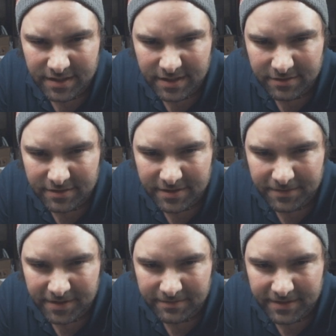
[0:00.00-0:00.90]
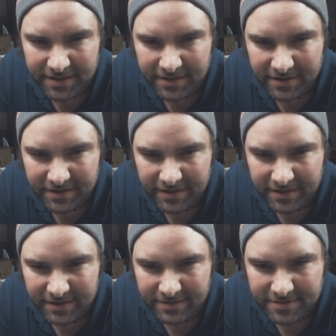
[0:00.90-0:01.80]
I don't want to pull up my
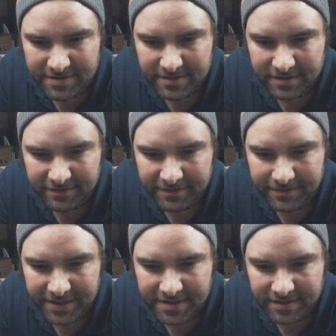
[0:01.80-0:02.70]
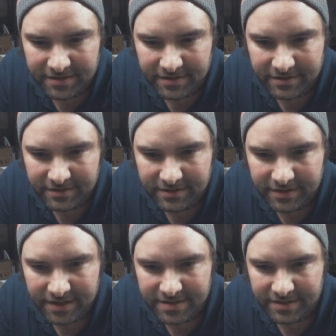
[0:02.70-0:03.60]
personal information.
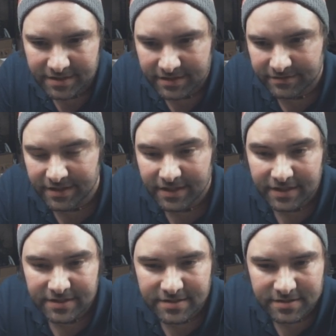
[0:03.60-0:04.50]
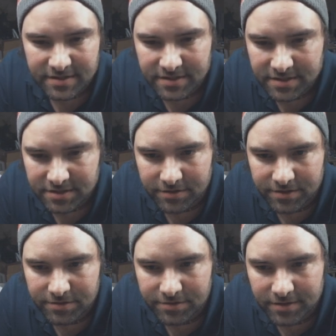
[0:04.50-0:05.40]
That's good enough. So it's going to show
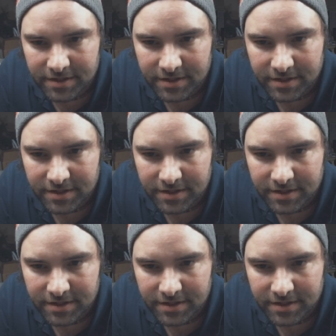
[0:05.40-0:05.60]
you